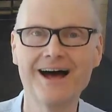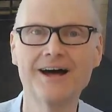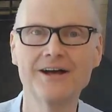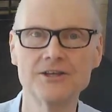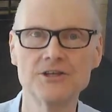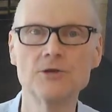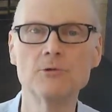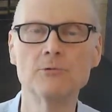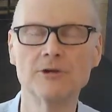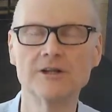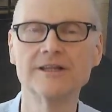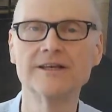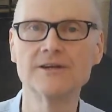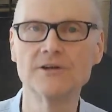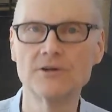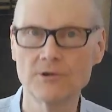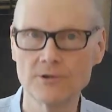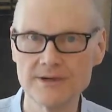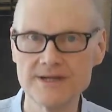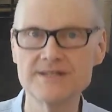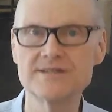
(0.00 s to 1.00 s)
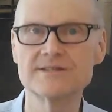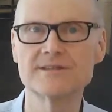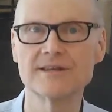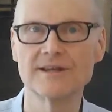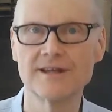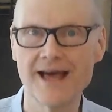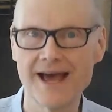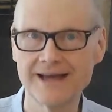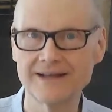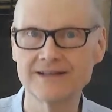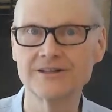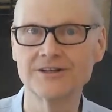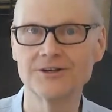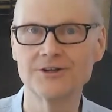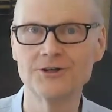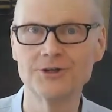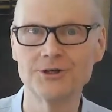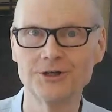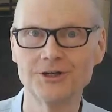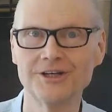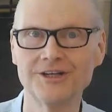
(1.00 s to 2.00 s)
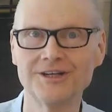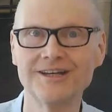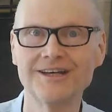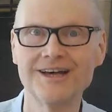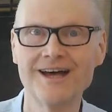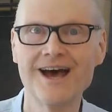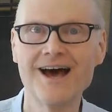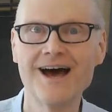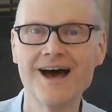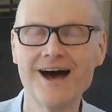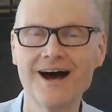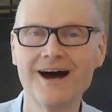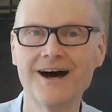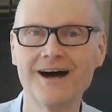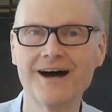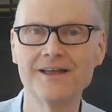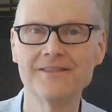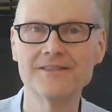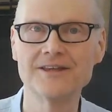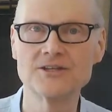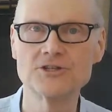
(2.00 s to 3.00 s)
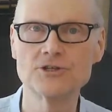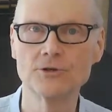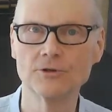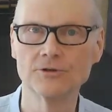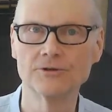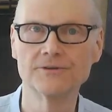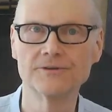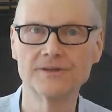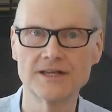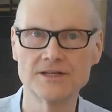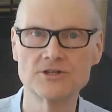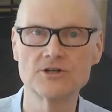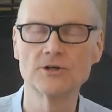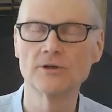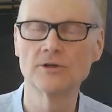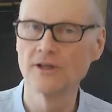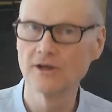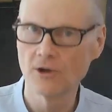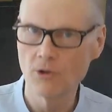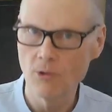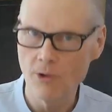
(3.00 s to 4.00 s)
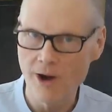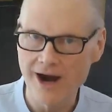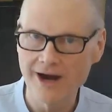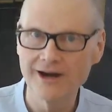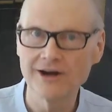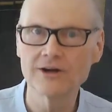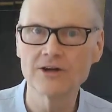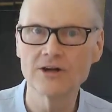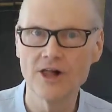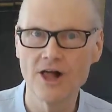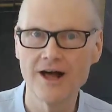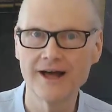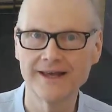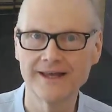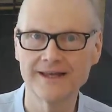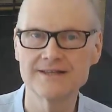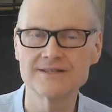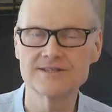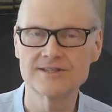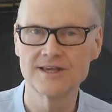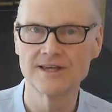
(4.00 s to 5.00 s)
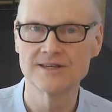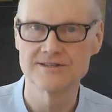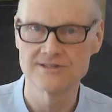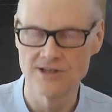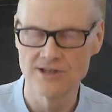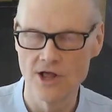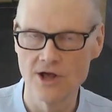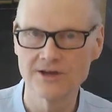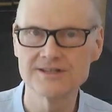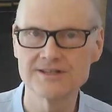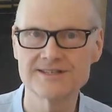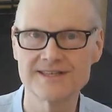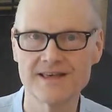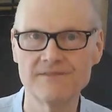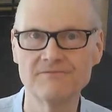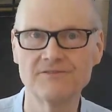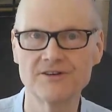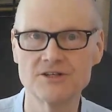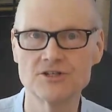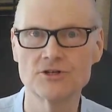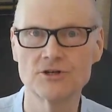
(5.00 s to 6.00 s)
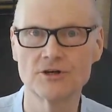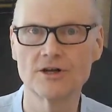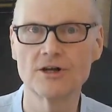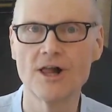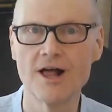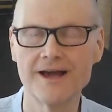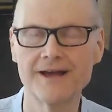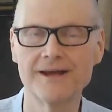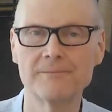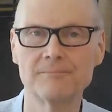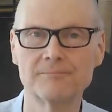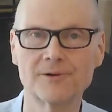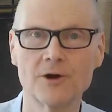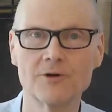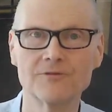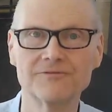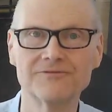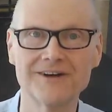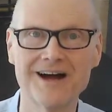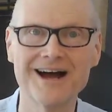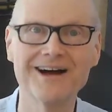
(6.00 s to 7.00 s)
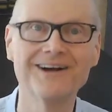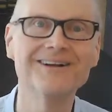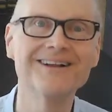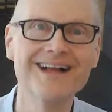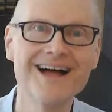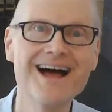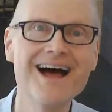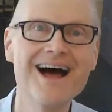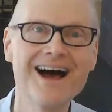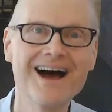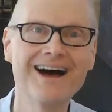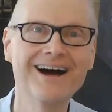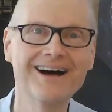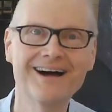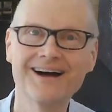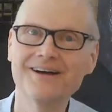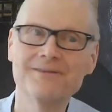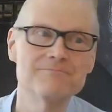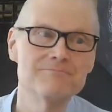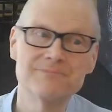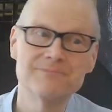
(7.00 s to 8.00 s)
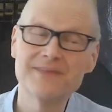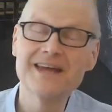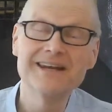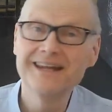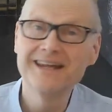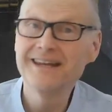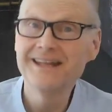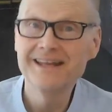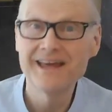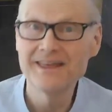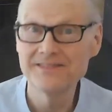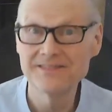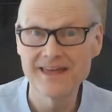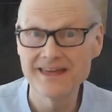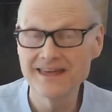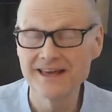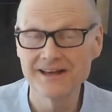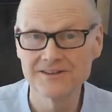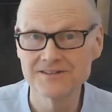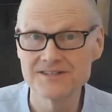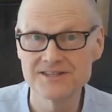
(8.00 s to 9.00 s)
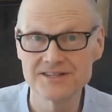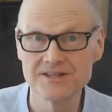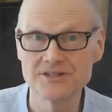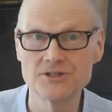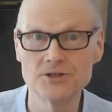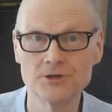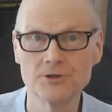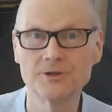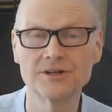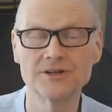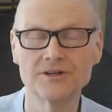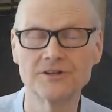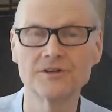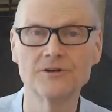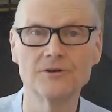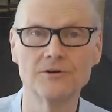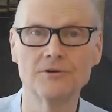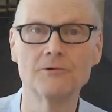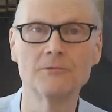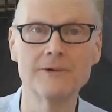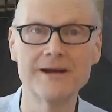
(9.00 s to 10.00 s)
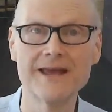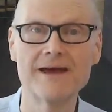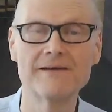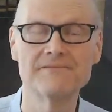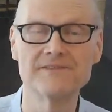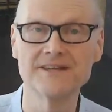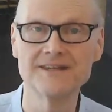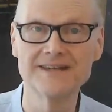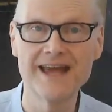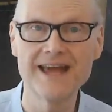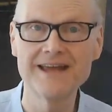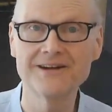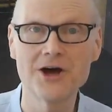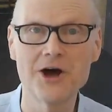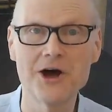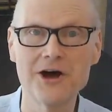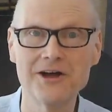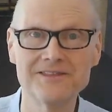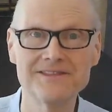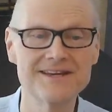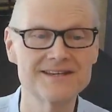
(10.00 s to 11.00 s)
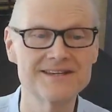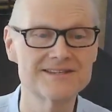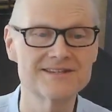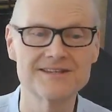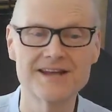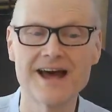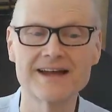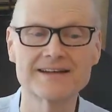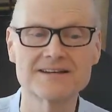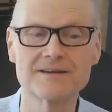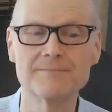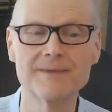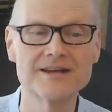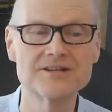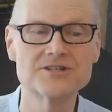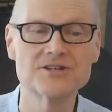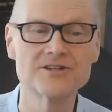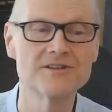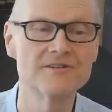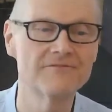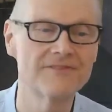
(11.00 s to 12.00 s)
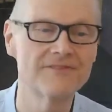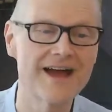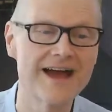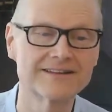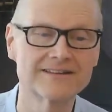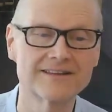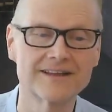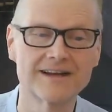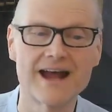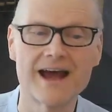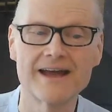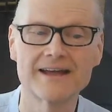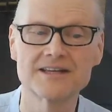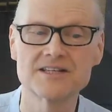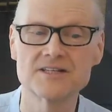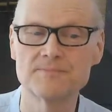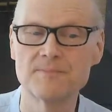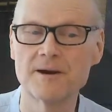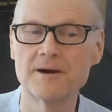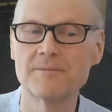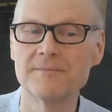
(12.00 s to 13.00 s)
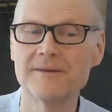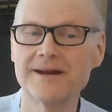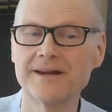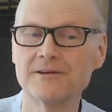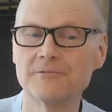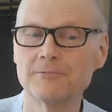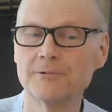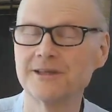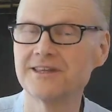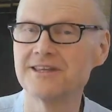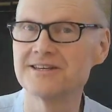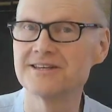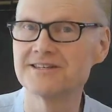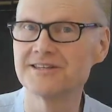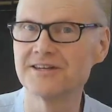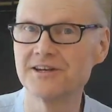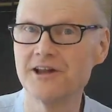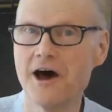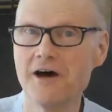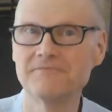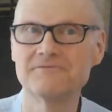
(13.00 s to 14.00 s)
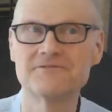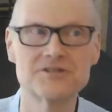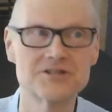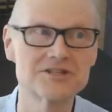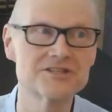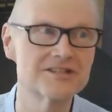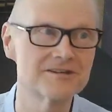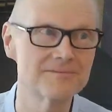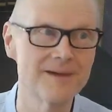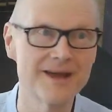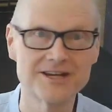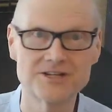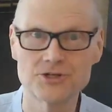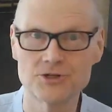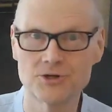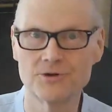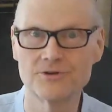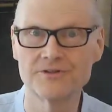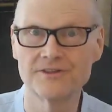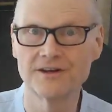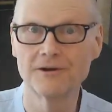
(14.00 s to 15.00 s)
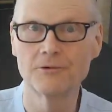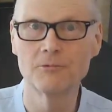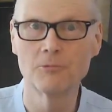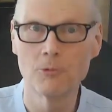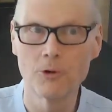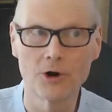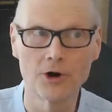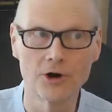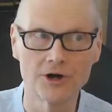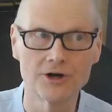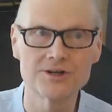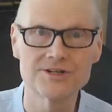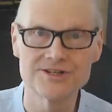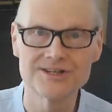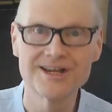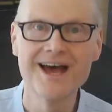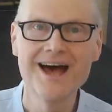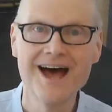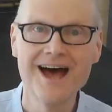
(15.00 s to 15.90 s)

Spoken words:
you will increase the likelihood that you'll acquire clients as long as they fit your client profile than anything else that you could do. We have the data on this, not to mention the fact that I experimented with this enough just to make sure that it works.